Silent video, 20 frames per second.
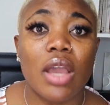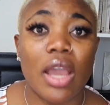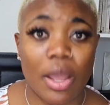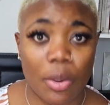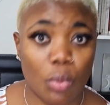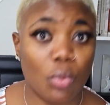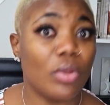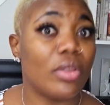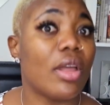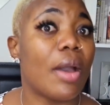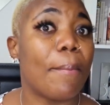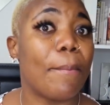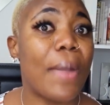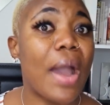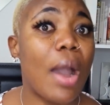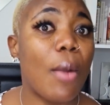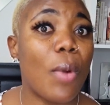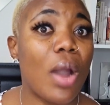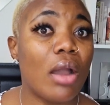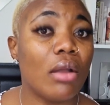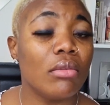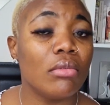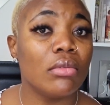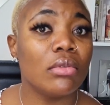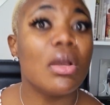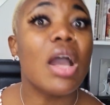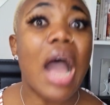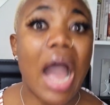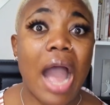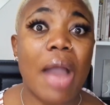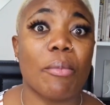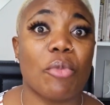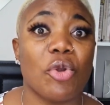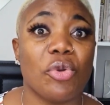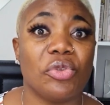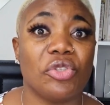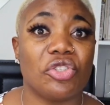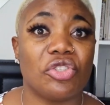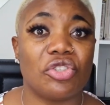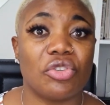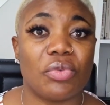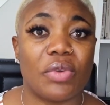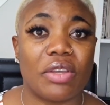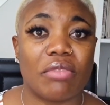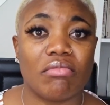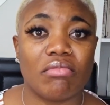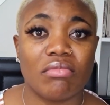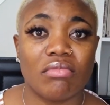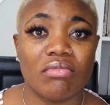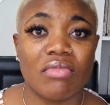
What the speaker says: And with that power, I'm going to do it.